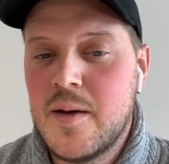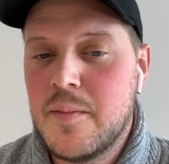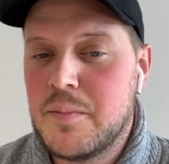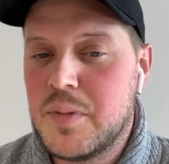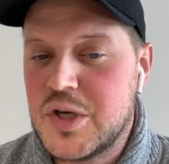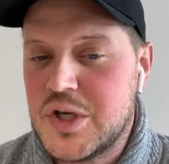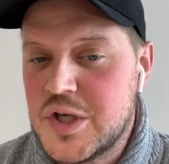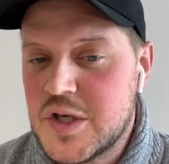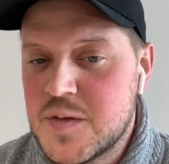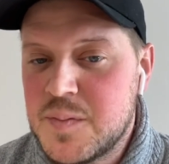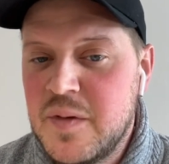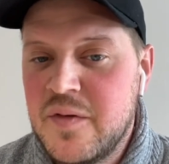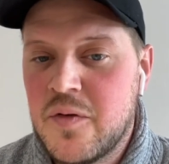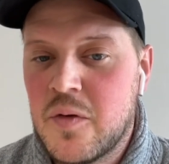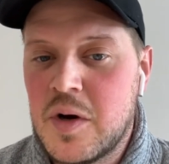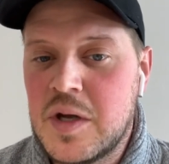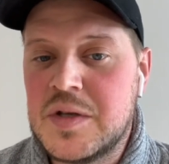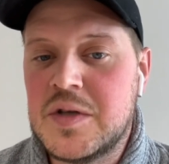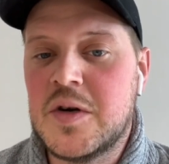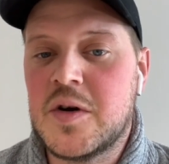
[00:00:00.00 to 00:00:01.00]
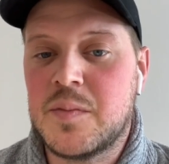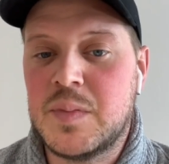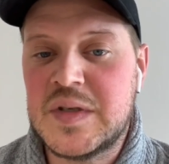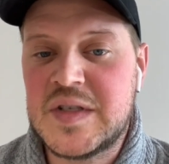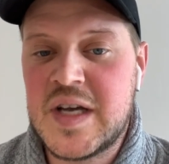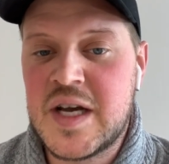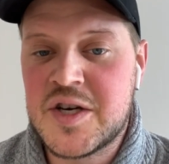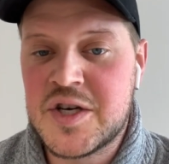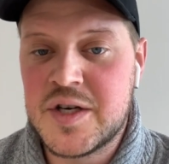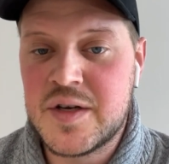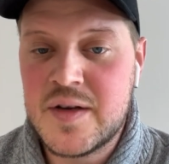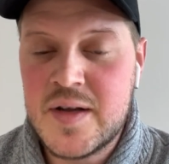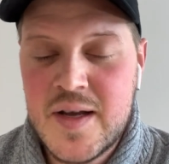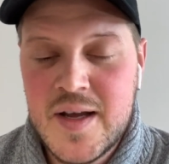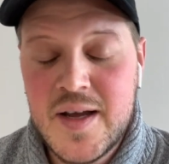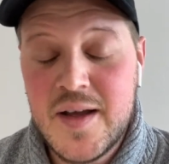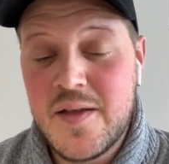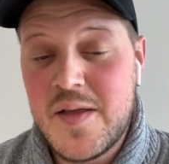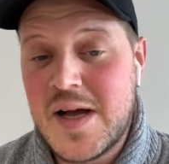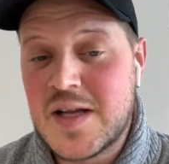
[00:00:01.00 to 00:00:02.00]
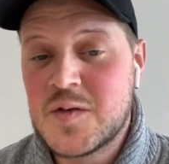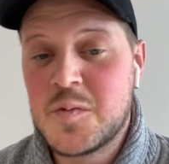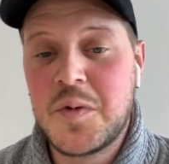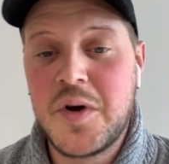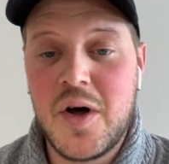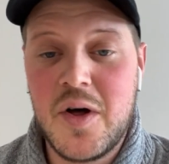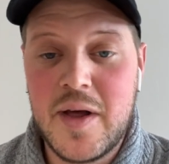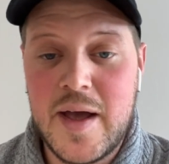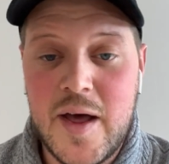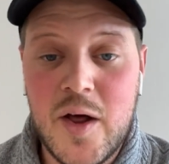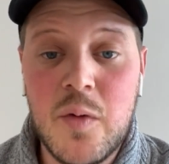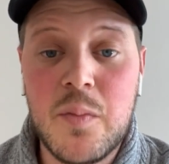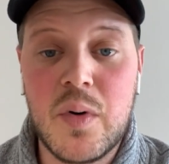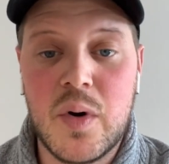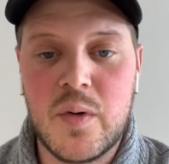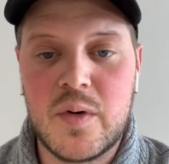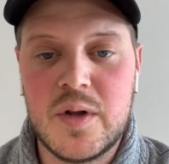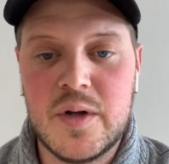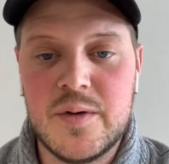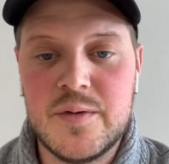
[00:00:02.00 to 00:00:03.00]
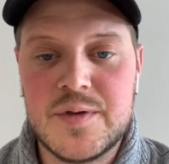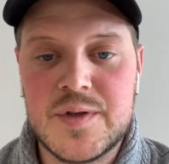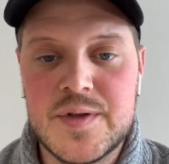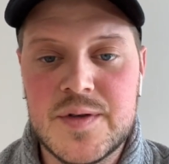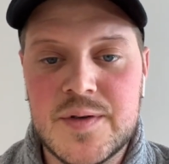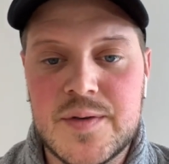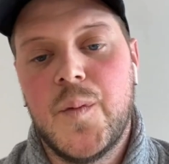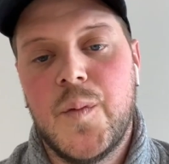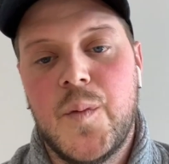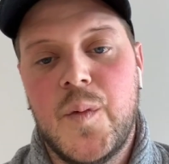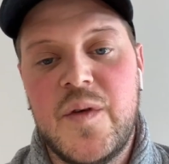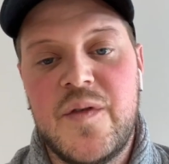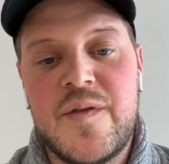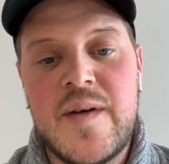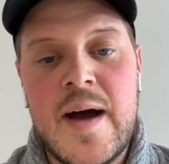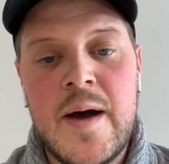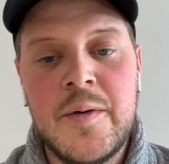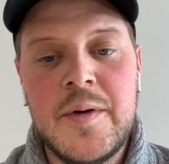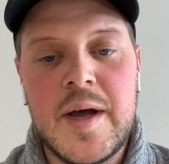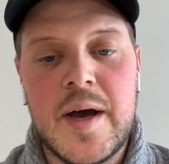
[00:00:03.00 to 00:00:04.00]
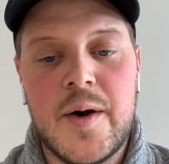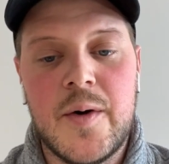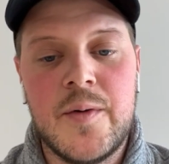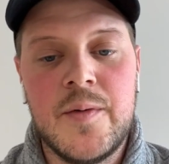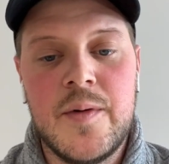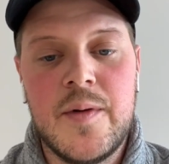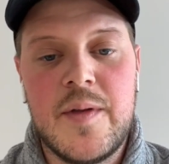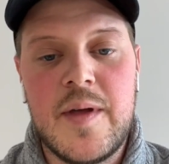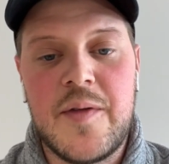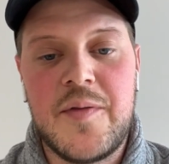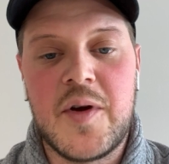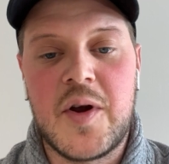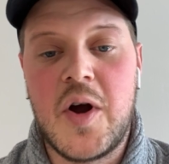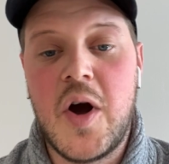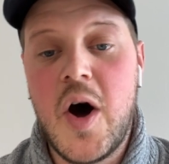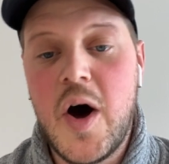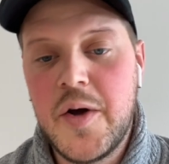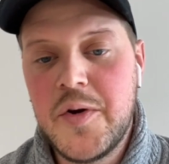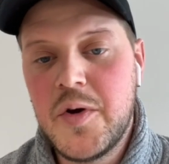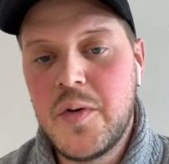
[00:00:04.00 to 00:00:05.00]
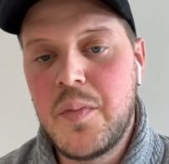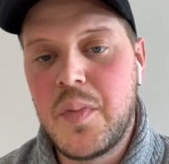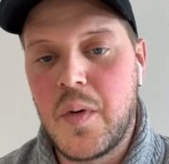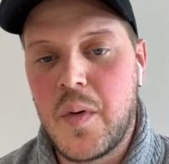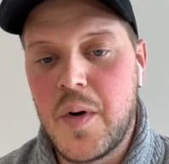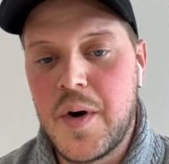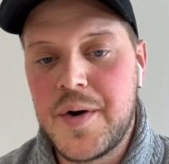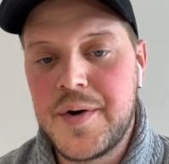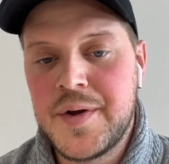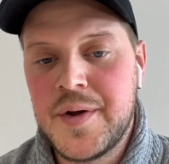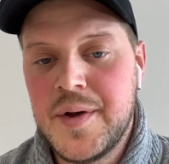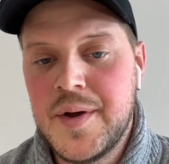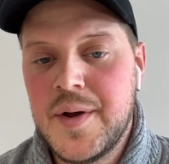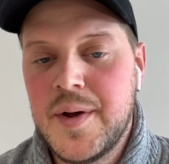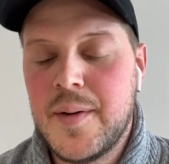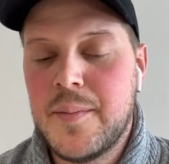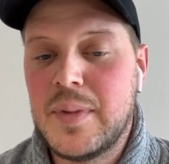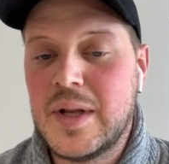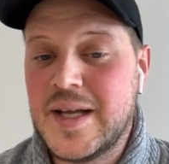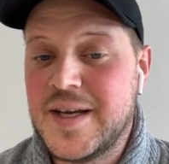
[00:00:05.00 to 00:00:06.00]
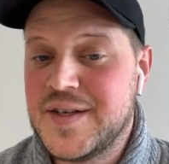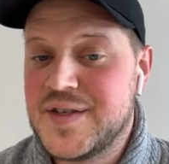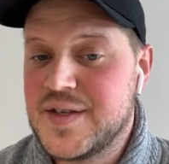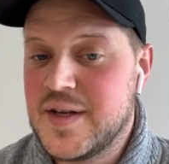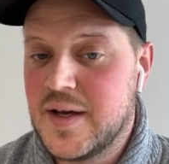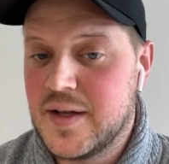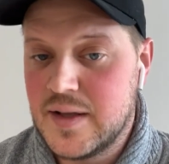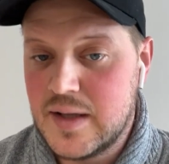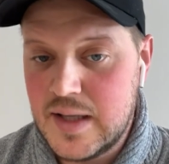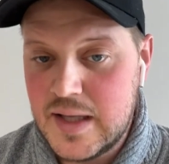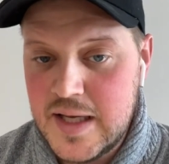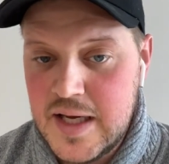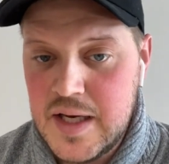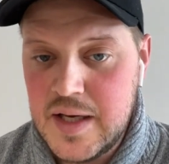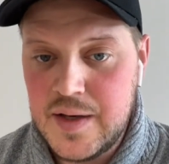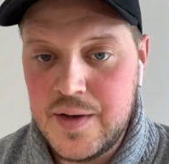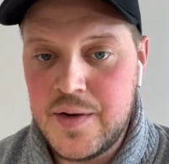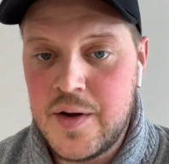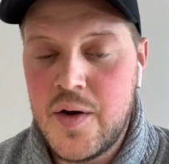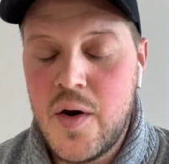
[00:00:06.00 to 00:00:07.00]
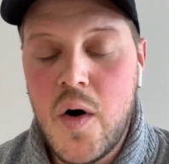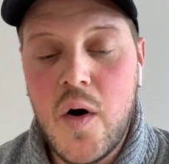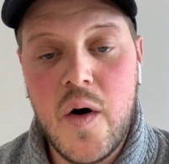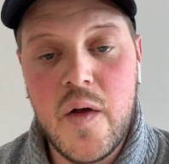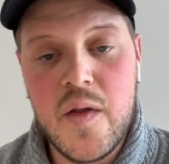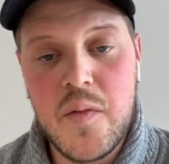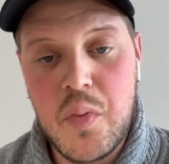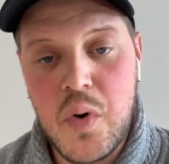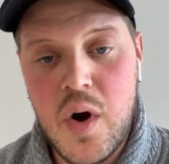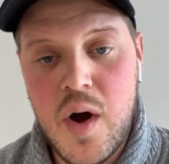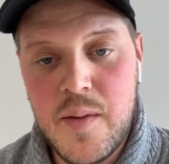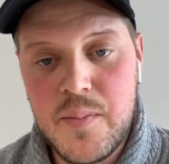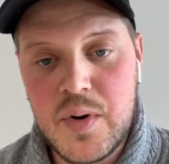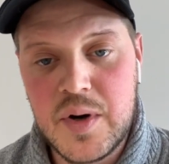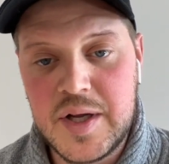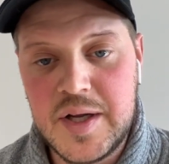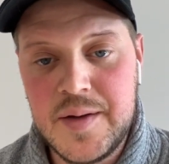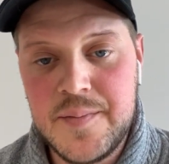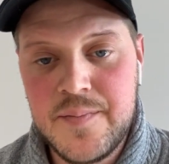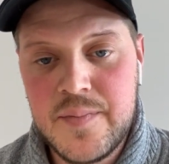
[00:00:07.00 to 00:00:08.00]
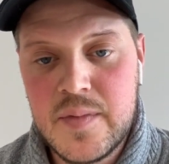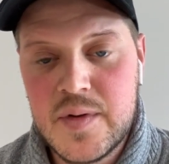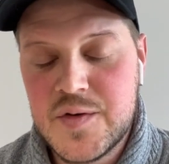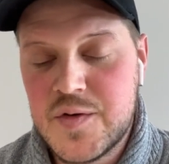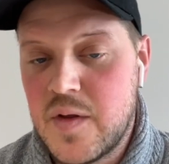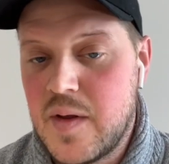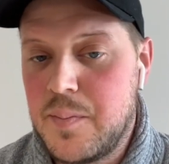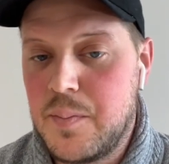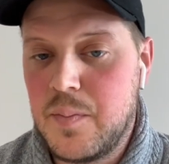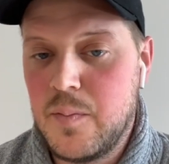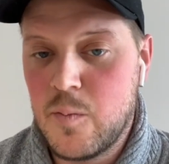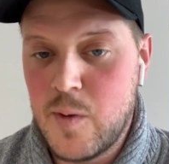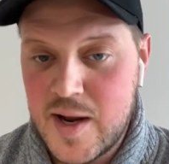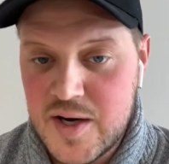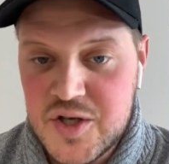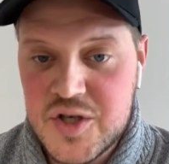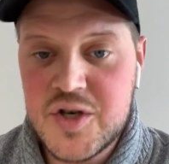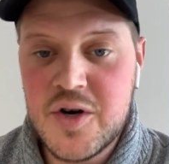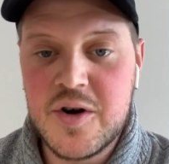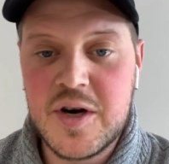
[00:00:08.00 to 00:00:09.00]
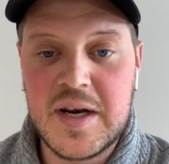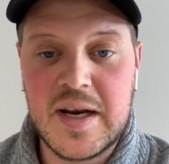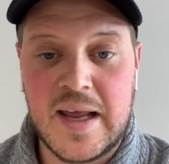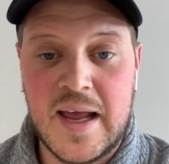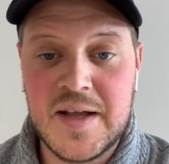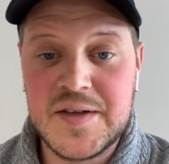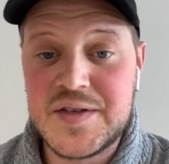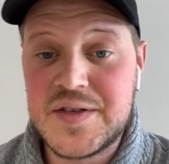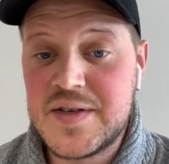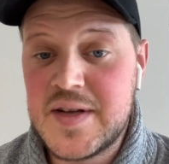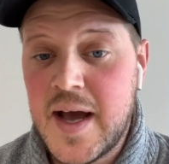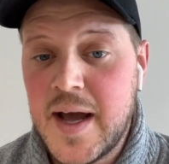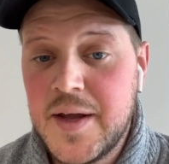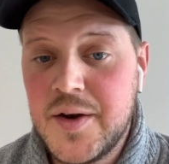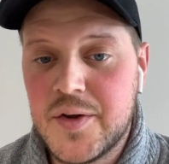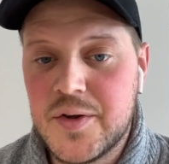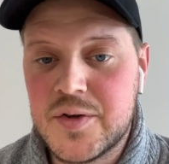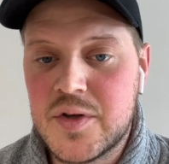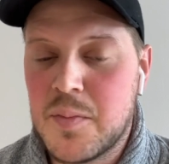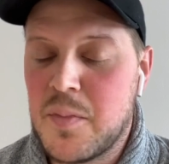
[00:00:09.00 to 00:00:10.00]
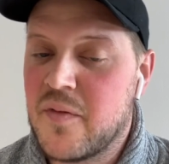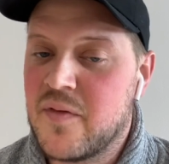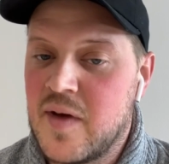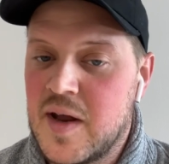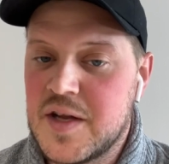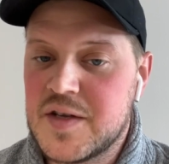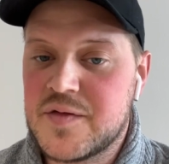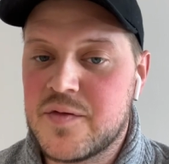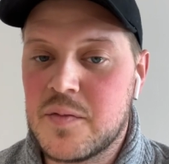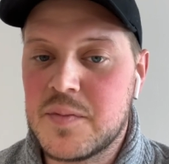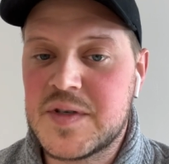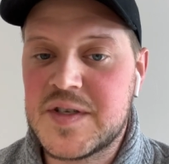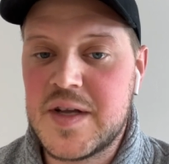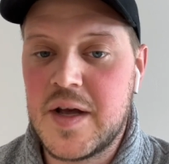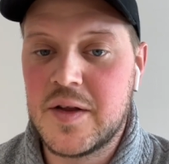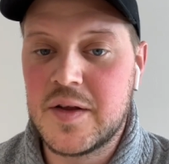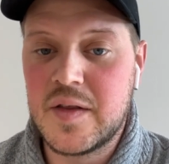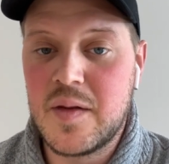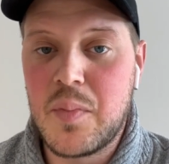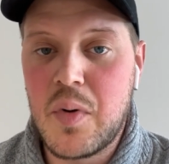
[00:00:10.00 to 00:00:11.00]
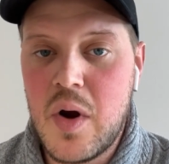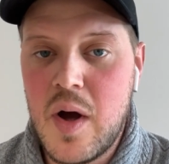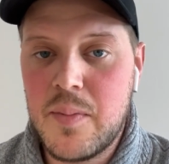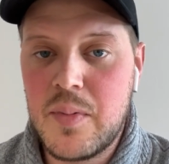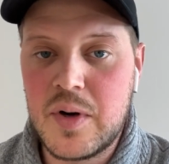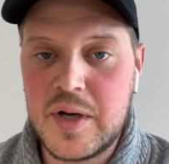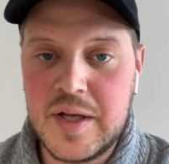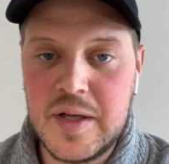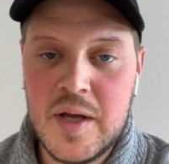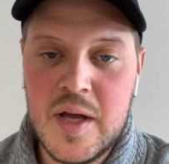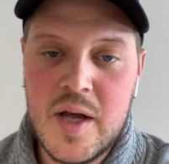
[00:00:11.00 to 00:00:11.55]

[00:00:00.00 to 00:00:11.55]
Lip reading: But just before he took possession, that's when all hell broke loose. We found out that the condo board placed a lien on the property. So they registered it against title to prevent us from selling the property,